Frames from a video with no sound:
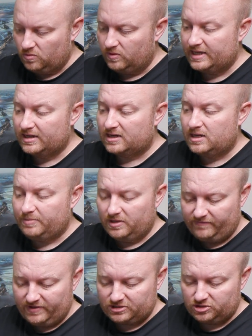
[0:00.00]
We get a couple
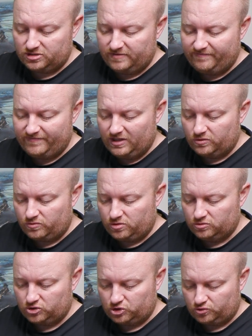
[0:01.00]
of extra
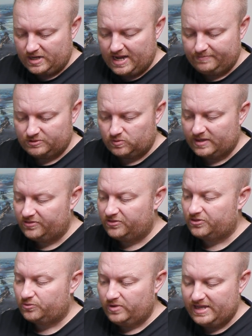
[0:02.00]
Velcro straps. We get
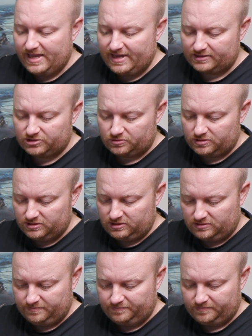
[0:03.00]
3 extras,
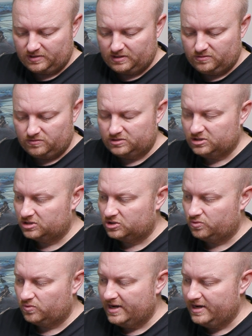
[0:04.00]
which is
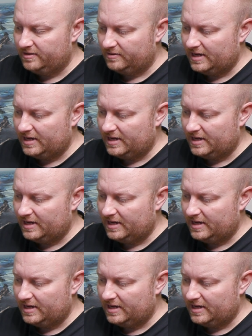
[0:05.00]
great.